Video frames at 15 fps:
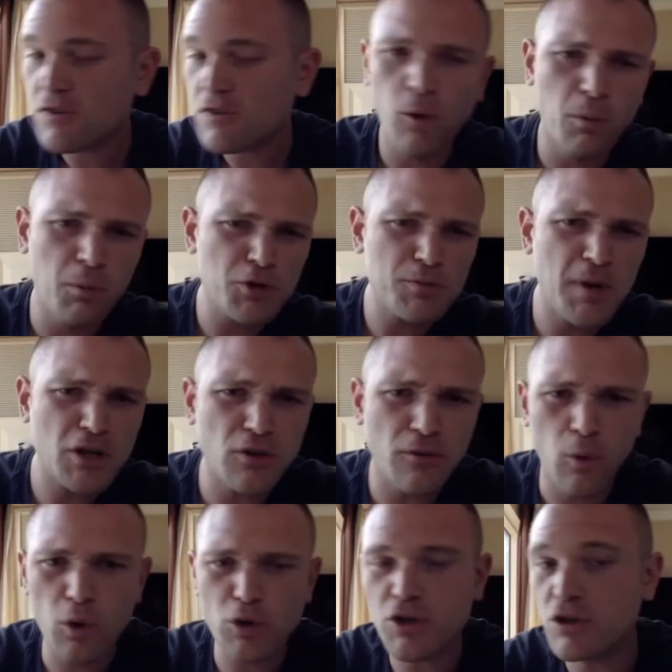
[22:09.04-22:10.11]
former special
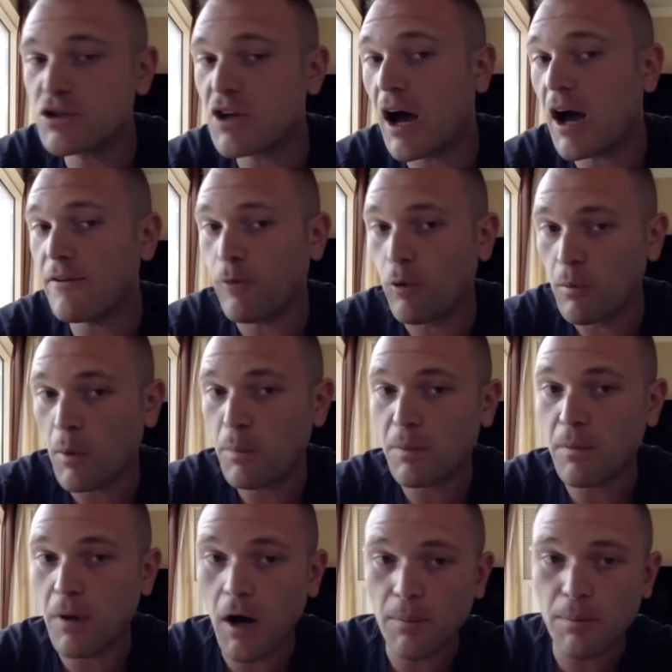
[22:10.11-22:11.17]
forces guy, former
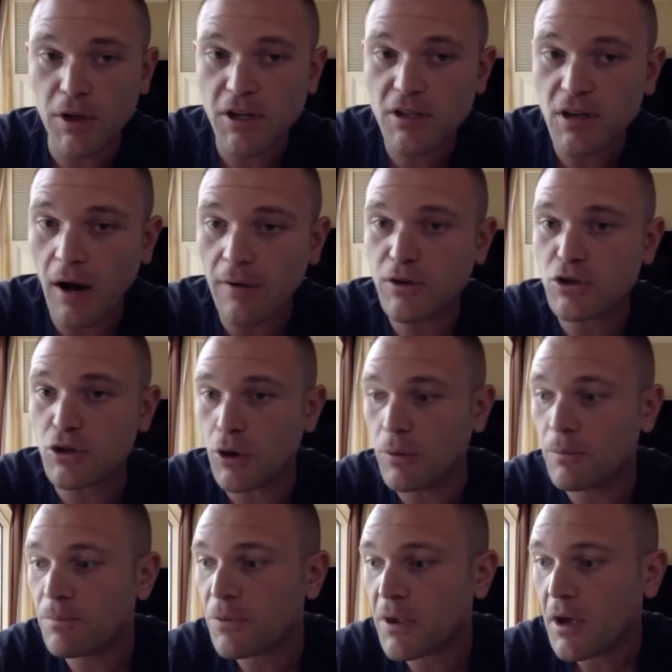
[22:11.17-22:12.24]
uh, police
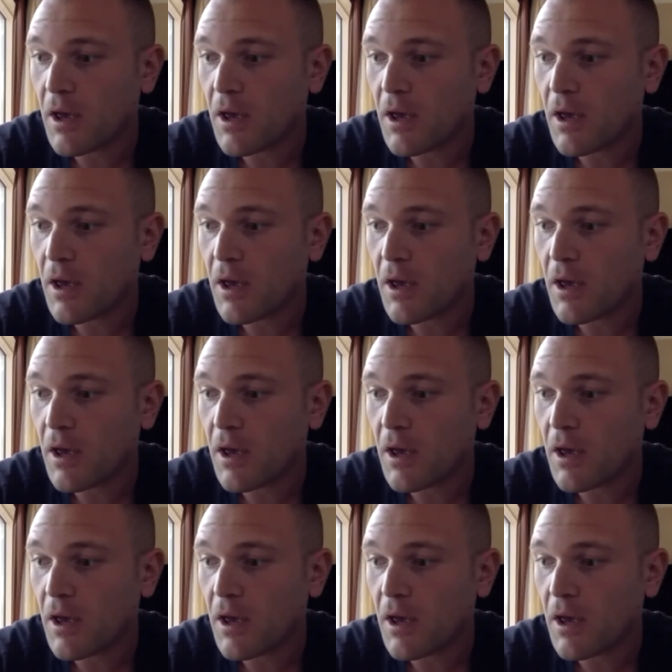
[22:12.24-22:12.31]
officer,